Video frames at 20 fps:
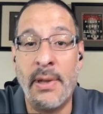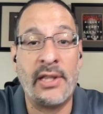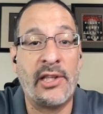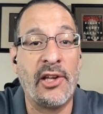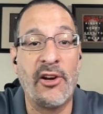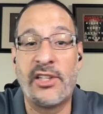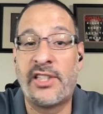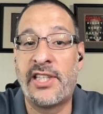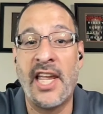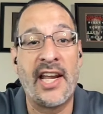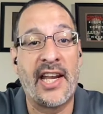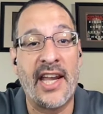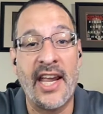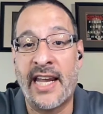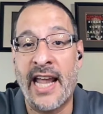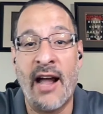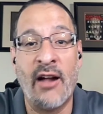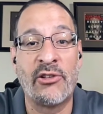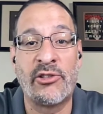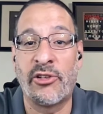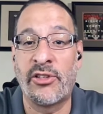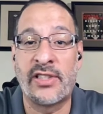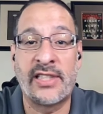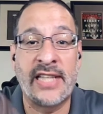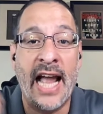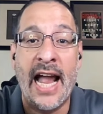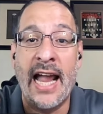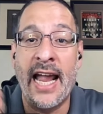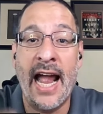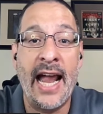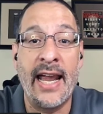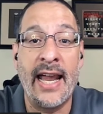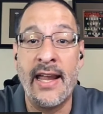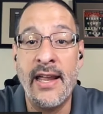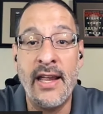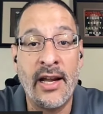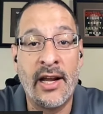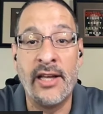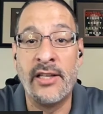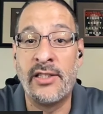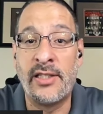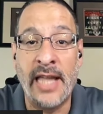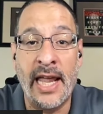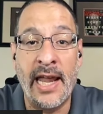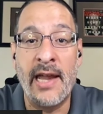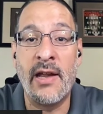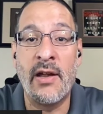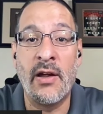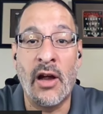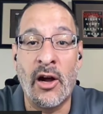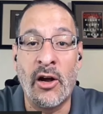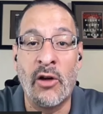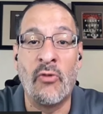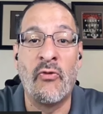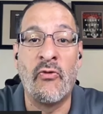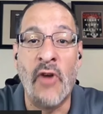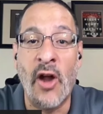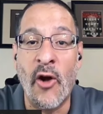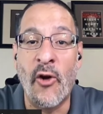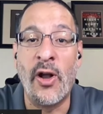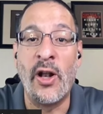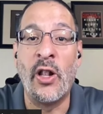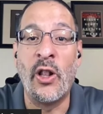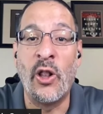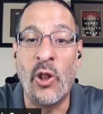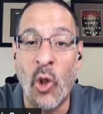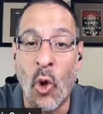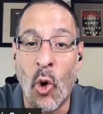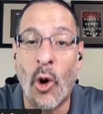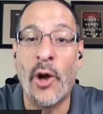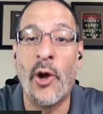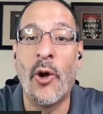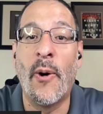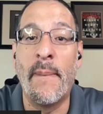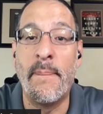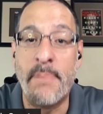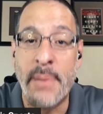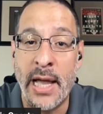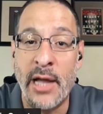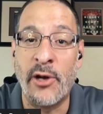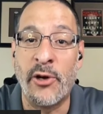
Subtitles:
but their ticket counts are sky high because they are very loyal